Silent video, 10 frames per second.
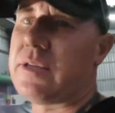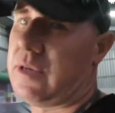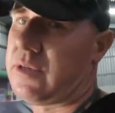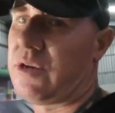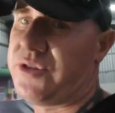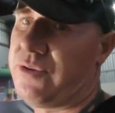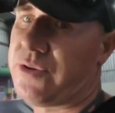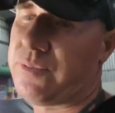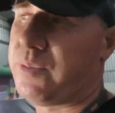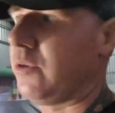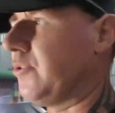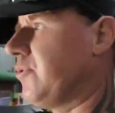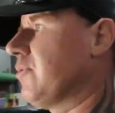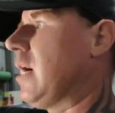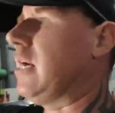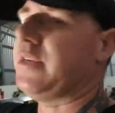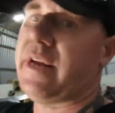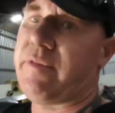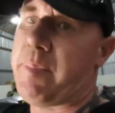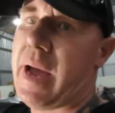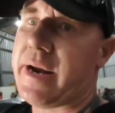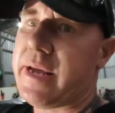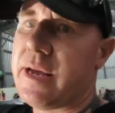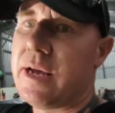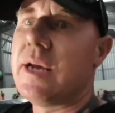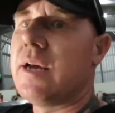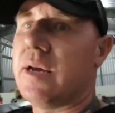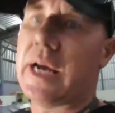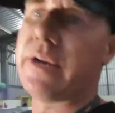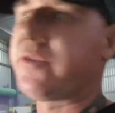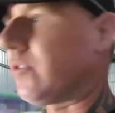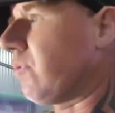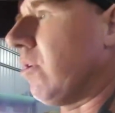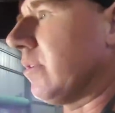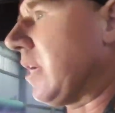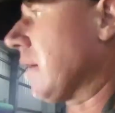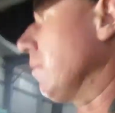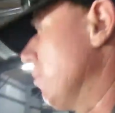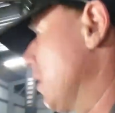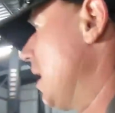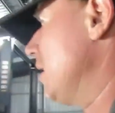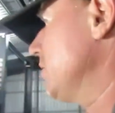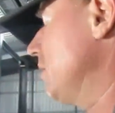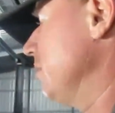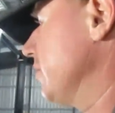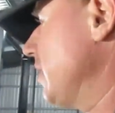It's like pulling 2 cars out of a paddock and trying to take them to a car show on the